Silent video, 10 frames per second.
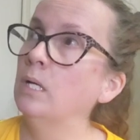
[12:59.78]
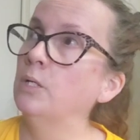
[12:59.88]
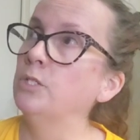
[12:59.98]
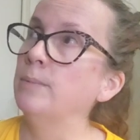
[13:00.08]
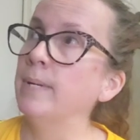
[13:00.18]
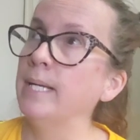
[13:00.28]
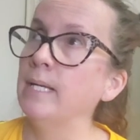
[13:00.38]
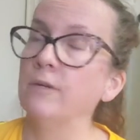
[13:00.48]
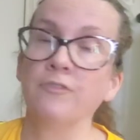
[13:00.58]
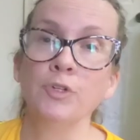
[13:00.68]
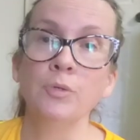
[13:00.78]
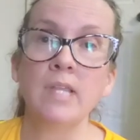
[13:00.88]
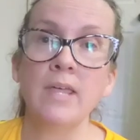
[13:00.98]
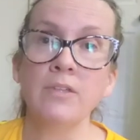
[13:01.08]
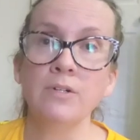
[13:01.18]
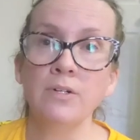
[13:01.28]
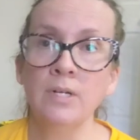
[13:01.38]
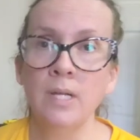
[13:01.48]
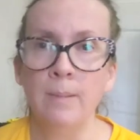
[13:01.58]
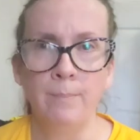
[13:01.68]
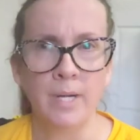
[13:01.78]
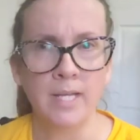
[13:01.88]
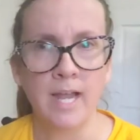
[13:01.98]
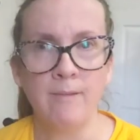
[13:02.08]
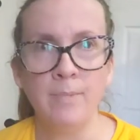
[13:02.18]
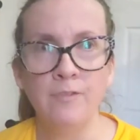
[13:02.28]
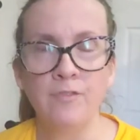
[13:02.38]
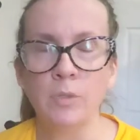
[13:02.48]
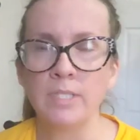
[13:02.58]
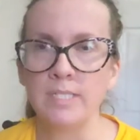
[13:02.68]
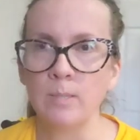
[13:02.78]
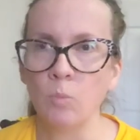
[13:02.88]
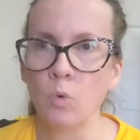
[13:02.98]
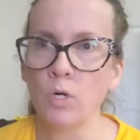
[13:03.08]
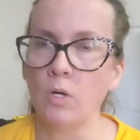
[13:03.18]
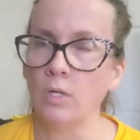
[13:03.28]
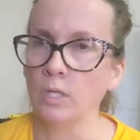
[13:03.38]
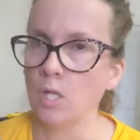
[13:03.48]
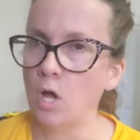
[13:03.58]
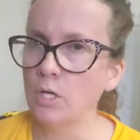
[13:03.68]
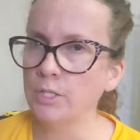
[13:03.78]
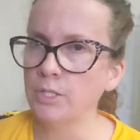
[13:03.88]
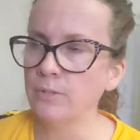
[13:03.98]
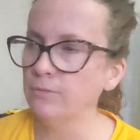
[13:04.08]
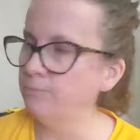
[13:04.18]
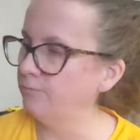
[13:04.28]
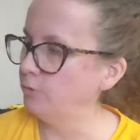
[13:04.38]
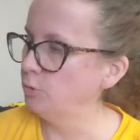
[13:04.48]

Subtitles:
to make fruit leather, but I've been focusing more on long-term food